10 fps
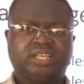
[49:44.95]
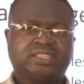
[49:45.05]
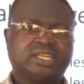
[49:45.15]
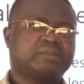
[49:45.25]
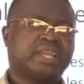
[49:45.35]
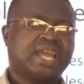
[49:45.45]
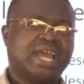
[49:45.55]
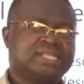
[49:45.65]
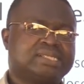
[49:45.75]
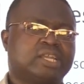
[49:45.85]
That's why
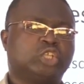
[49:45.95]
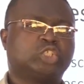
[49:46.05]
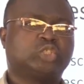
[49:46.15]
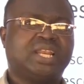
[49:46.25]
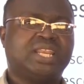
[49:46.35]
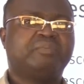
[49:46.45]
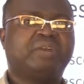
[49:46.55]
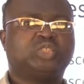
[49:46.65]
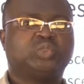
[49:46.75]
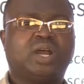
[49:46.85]
girls usually
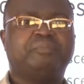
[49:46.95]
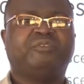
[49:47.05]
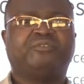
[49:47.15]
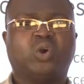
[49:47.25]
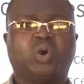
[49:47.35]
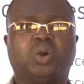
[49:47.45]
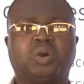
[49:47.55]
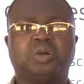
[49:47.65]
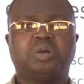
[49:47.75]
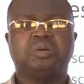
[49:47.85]
mature before
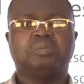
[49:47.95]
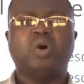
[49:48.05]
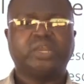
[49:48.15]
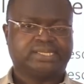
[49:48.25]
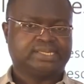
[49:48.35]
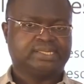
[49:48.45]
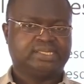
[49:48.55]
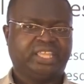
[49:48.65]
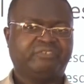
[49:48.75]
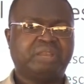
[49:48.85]
boys,
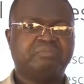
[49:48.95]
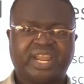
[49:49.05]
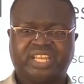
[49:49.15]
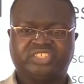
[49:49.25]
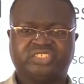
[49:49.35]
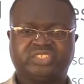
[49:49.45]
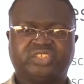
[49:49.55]
even marriage.